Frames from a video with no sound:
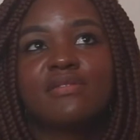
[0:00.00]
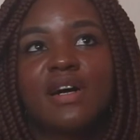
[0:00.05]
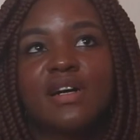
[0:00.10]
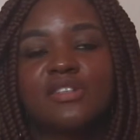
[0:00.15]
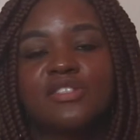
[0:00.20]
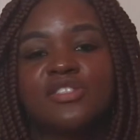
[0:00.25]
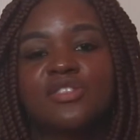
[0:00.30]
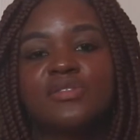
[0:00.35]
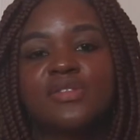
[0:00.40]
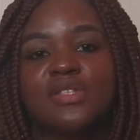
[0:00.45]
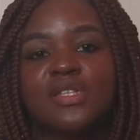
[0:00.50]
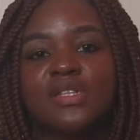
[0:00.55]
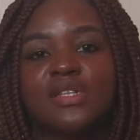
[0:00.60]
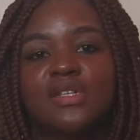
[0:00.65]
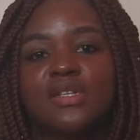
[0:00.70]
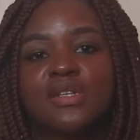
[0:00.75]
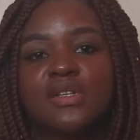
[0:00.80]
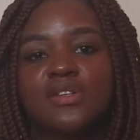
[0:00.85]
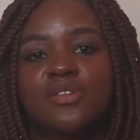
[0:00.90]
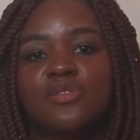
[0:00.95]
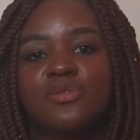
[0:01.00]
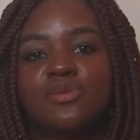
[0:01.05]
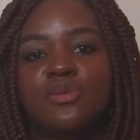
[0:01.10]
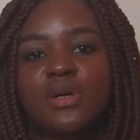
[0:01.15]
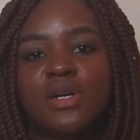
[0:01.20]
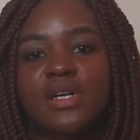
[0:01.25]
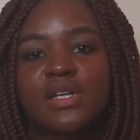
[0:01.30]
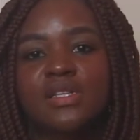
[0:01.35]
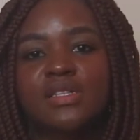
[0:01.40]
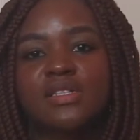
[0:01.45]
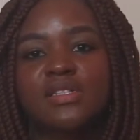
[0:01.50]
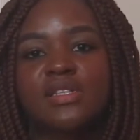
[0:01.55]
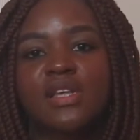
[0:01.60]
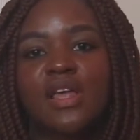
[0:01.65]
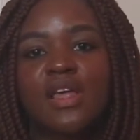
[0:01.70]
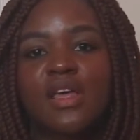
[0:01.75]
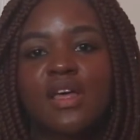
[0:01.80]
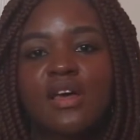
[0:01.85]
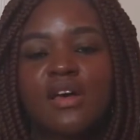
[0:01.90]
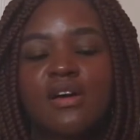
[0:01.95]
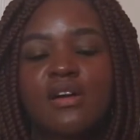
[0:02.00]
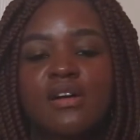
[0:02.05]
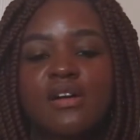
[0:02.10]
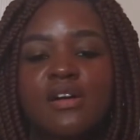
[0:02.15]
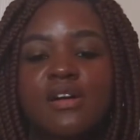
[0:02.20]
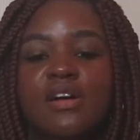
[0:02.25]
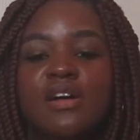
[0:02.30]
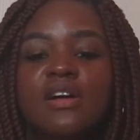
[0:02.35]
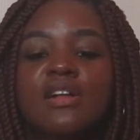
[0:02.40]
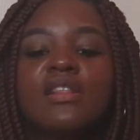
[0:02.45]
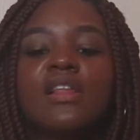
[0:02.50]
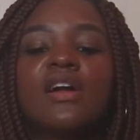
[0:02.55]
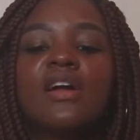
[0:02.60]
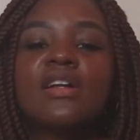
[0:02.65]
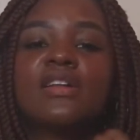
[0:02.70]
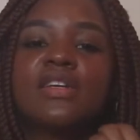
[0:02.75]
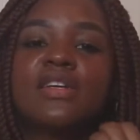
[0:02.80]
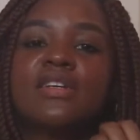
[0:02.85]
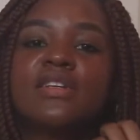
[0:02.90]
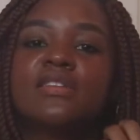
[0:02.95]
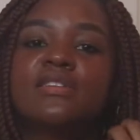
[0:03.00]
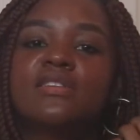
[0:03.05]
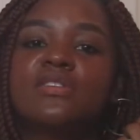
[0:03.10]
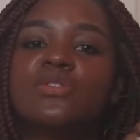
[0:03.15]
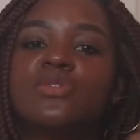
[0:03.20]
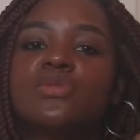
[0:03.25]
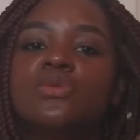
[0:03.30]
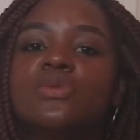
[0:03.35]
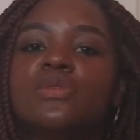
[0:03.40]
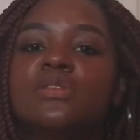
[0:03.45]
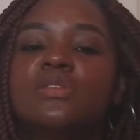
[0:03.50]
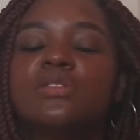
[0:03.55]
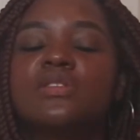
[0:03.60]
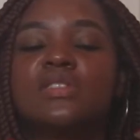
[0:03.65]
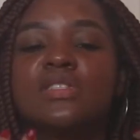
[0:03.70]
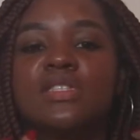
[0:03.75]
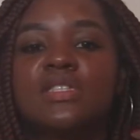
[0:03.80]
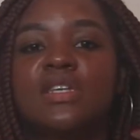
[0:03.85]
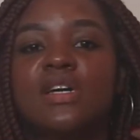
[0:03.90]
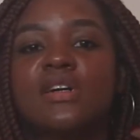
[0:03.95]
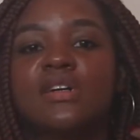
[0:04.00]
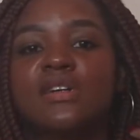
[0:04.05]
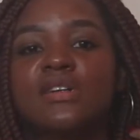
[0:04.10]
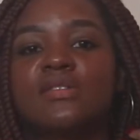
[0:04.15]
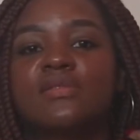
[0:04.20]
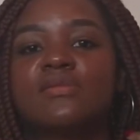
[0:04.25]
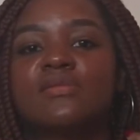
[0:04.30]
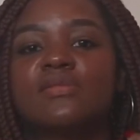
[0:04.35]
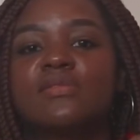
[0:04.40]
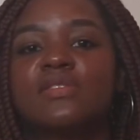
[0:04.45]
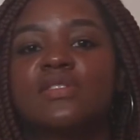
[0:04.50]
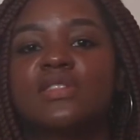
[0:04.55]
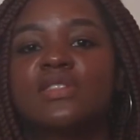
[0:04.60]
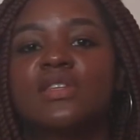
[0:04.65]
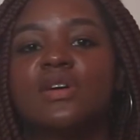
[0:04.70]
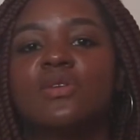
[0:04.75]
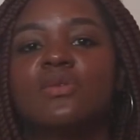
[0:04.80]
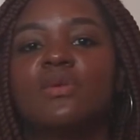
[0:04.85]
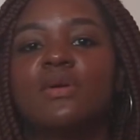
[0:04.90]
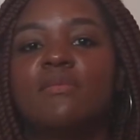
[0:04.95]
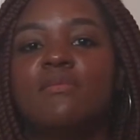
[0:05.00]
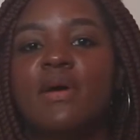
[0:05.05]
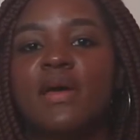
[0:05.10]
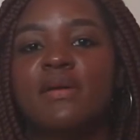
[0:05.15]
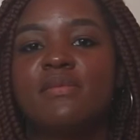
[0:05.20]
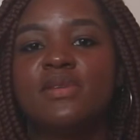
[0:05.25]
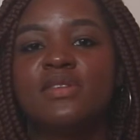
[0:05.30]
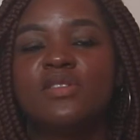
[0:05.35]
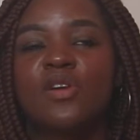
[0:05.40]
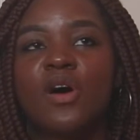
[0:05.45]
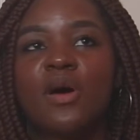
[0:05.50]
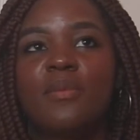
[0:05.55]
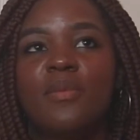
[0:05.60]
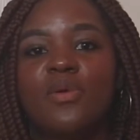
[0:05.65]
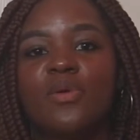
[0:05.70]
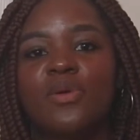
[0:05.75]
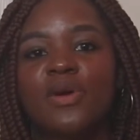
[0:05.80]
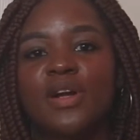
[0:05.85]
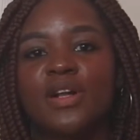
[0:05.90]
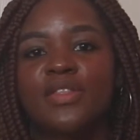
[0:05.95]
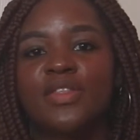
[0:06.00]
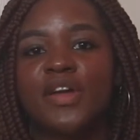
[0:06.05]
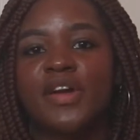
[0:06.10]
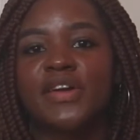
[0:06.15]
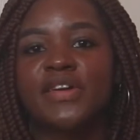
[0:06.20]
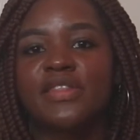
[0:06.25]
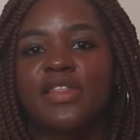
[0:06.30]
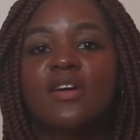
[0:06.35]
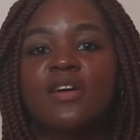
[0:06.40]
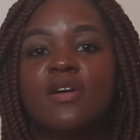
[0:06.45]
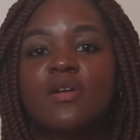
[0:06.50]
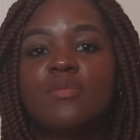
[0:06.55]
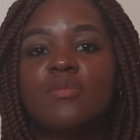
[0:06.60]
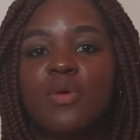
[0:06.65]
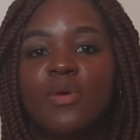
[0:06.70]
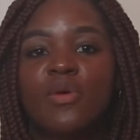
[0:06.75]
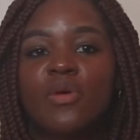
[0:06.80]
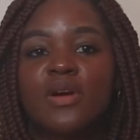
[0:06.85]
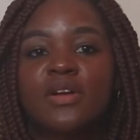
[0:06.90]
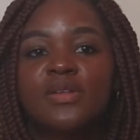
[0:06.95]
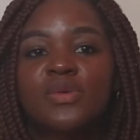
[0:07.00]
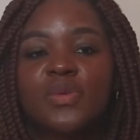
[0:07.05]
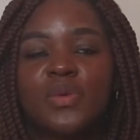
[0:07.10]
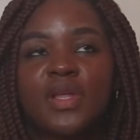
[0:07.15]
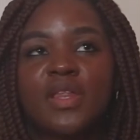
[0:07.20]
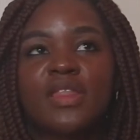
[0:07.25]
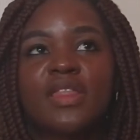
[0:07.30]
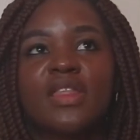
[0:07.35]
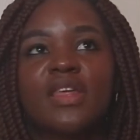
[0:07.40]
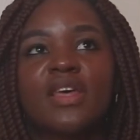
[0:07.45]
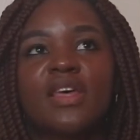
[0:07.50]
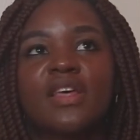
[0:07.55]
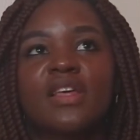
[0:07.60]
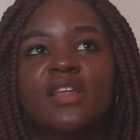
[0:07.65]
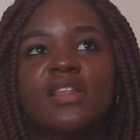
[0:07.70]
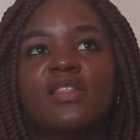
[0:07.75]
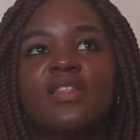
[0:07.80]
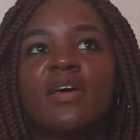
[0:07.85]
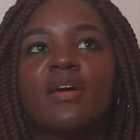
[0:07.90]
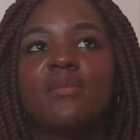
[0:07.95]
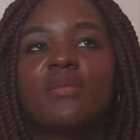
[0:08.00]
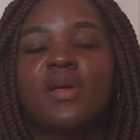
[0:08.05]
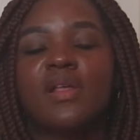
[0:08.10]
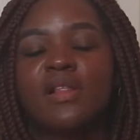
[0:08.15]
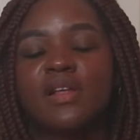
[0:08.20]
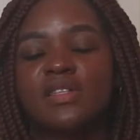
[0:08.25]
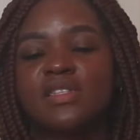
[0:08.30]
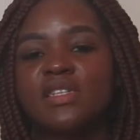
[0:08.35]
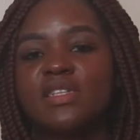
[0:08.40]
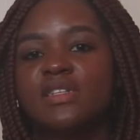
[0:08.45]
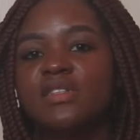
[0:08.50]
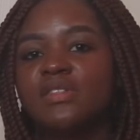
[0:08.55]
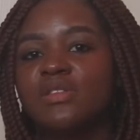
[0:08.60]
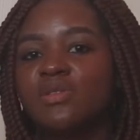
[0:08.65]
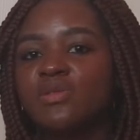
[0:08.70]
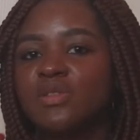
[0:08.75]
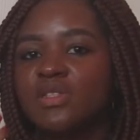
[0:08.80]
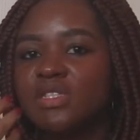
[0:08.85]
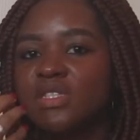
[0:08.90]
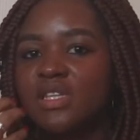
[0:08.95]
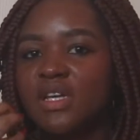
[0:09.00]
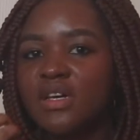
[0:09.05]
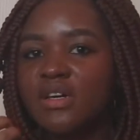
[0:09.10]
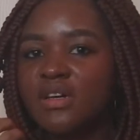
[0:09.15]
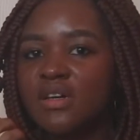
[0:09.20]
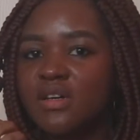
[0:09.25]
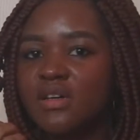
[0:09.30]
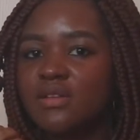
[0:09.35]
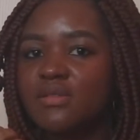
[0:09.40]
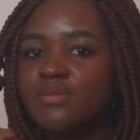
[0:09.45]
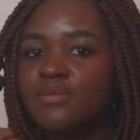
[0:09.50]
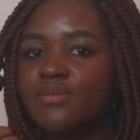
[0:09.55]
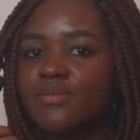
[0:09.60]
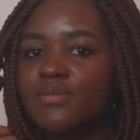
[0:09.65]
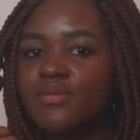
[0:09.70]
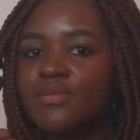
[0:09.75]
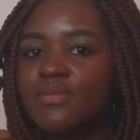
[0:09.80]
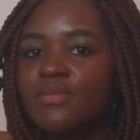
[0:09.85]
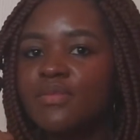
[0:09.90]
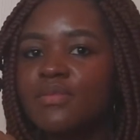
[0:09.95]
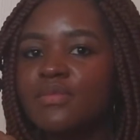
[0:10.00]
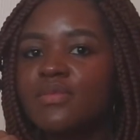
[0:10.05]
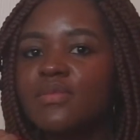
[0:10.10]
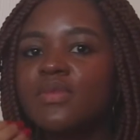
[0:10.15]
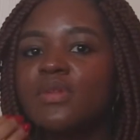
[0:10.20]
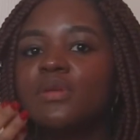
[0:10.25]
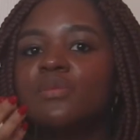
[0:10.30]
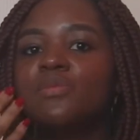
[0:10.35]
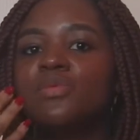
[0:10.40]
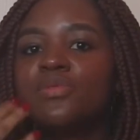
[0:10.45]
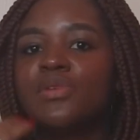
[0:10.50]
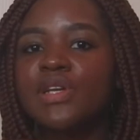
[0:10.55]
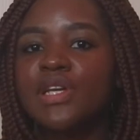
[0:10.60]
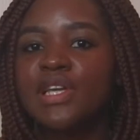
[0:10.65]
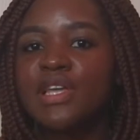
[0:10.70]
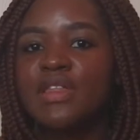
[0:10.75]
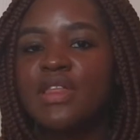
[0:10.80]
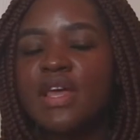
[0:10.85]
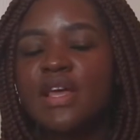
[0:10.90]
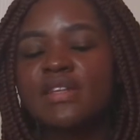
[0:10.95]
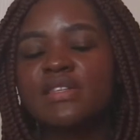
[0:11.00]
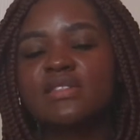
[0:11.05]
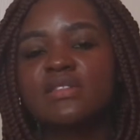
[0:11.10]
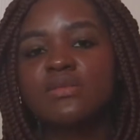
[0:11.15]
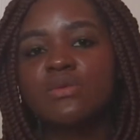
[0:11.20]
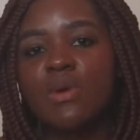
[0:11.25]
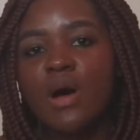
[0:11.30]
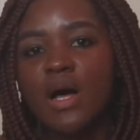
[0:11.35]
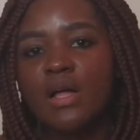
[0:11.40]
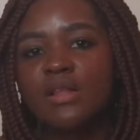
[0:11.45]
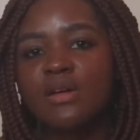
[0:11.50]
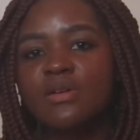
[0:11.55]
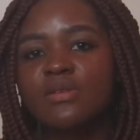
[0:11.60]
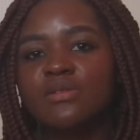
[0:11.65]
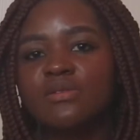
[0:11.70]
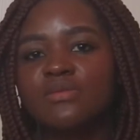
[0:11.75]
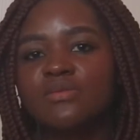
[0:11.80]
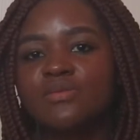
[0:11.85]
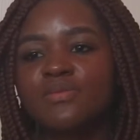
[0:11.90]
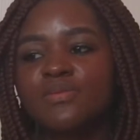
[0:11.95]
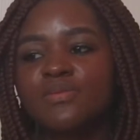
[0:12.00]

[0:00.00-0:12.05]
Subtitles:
while she was in the NICU was her learning to suck. So when babies are born, they're born with the ability to suck, breathe, and swallow